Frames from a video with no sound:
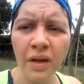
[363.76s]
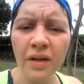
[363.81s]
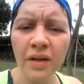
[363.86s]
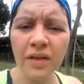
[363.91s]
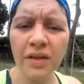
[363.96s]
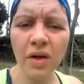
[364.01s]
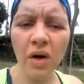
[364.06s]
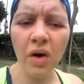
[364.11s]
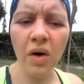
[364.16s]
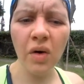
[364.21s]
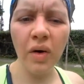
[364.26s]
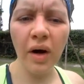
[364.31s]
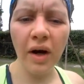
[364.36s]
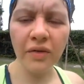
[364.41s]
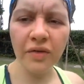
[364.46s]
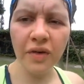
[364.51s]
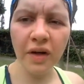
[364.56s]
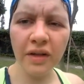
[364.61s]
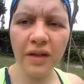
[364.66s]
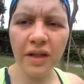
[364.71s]
so
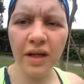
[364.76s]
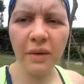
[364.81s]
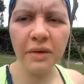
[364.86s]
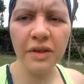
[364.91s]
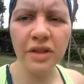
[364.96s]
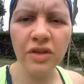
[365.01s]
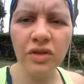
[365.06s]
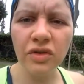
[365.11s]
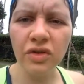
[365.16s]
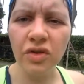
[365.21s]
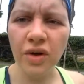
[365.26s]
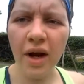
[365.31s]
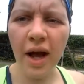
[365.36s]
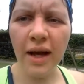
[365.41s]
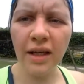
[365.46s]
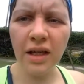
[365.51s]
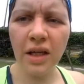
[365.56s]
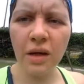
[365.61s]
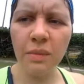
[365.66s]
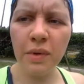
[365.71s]
I felt that I was
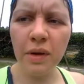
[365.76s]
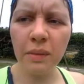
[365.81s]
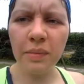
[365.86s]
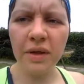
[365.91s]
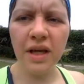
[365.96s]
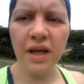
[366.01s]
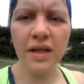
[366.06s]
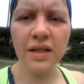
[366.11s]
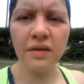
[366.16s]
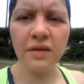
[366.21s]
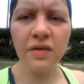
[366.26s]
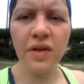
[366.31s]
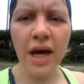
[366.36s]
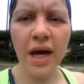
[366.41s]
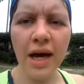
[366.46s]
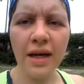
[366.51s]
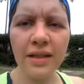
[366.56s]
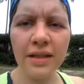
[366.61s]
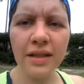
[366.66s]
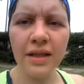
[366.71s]
dragging a bit because of
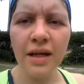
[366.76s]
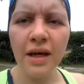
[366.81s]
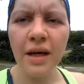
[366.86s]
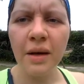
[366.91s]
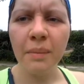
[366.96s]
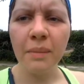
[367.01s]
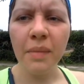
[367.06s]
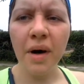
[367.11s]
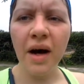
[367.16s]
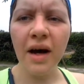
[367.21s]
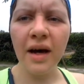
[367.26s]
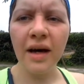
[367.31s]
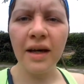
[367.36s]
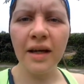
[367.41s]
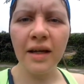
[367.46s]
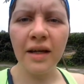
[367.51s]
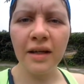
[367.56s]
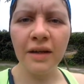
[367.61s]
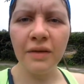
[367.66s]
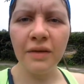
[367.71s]
that.
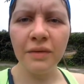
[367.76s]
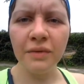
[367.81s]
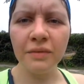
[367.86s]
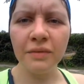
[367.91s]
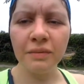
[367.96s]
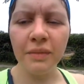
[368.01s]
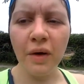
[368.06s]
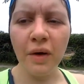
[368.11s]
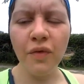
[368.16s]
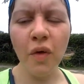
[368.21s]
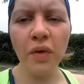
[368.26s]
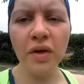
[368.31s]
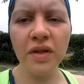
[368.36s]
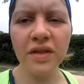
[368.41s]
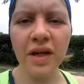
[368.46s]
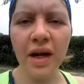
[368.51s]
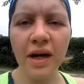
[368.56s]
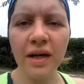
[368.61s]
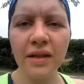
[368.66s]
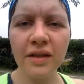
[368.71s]
My phone
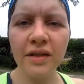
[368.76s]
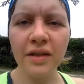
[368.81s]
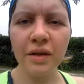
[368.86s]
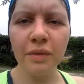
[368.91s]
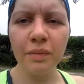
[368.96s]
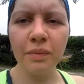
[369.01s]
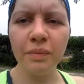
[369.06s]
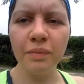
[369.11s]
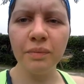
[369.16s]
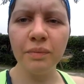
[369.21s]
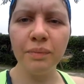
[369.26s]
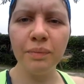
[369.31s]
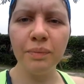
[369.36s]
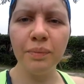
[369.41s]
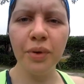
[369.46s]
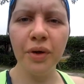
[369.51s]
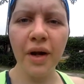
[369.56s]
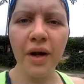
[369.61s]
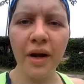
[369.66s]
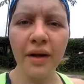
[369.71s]
decided to
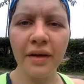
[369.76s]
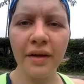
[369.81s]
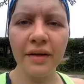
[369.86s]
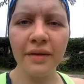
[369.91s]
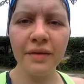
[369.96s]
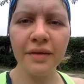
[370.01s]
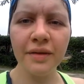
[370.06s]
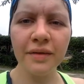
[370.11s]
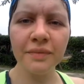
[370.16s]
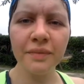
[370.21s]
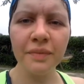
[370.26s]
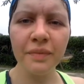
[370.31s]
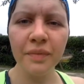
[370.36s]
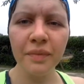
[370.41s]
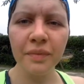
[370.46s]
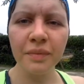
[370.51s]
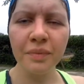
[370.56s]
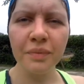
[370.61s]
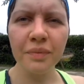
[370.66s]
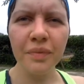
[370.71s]
put on
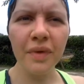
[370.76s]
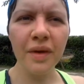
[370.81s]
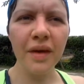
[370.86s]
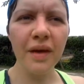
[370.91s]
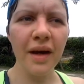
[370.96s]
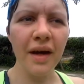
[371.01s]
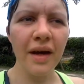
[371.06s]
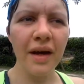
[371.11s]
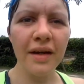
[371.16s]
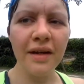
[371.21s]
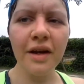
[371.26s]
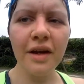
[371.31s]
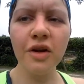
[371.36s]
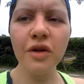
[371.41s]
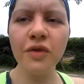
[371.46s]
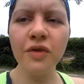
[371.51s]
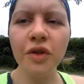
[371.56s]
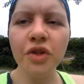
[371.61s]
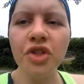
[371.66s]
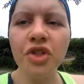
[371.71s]
an
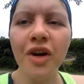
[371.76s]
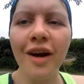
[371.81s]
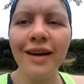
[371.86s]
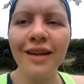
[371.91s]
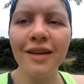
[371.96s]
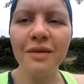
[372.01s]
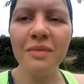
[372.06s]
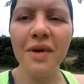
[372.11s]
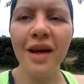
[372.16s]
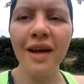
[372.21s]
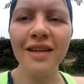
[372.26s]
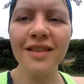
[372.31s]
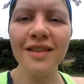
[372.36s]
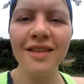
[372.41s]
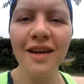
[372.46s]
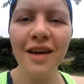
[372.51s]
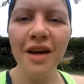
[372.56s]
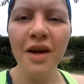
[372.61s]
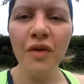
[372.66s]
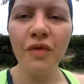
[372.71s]
interval training
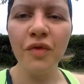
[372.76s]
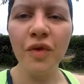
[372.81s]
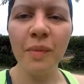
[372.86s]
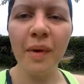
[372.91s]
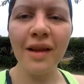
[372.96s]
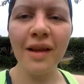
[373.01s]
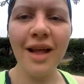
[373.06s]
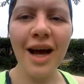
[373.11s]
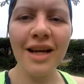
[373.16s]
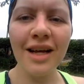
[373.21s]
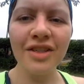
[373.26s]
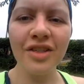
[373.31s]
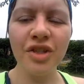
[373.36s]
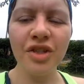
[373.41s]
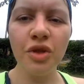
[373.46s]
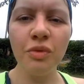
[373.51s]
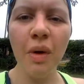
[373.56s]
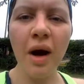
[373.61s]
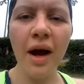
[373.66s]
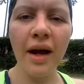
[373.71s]
mix for my last
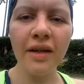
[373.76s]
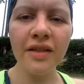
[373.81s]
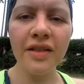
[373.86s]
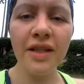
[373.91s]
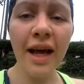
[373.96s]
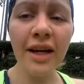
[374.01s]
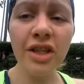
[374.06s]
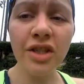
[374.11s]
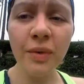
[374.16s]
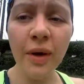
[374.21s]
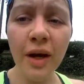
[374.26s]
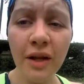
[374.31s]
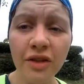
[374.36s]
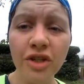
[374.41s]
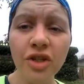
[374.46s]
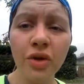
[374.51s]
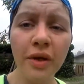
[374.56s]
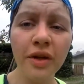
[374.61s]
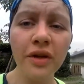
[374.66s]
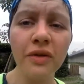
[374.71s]
2 miles, and actually ran the
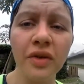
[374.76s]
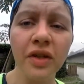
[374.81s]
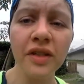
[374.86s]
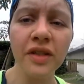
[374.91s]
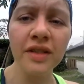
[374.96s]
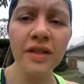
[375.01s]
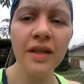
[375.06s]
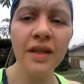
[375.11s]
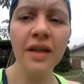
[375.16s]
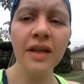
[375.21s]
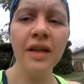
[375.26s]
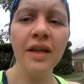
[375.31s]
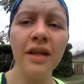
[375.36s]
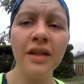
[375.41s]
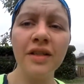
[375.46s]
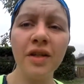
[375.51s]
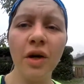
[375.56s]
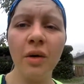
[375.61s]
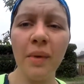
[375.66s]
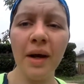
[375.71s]
2 intervals.
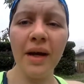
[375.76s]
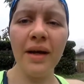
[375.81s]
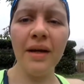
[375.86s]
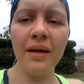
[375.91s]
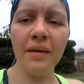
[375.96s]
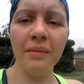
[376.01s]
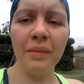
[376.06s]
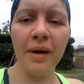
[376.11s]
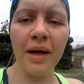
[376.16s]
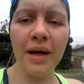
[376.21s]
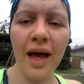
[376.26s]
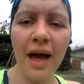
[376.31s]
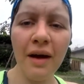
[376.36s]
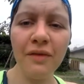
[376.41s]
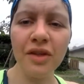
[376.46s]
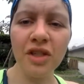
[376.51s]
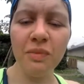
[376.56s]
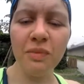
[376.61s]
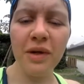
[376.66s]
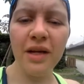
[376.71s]
So my
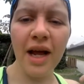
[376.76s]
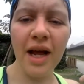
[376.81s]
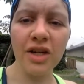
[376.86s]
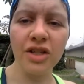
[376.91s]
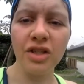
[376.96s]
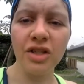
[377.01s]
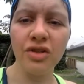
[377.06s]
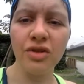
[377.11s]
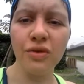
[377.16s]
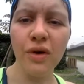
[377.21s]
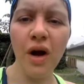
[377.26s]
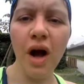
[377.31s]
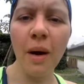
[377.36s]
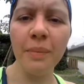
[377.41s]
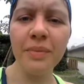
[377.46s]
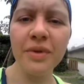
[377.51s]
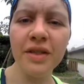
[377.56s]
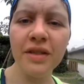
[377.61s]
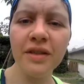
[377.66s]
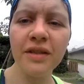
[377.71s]
average speed actually
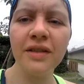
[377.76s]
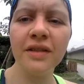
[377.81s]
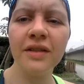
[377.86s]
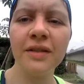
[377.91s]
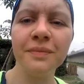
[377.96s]
dropped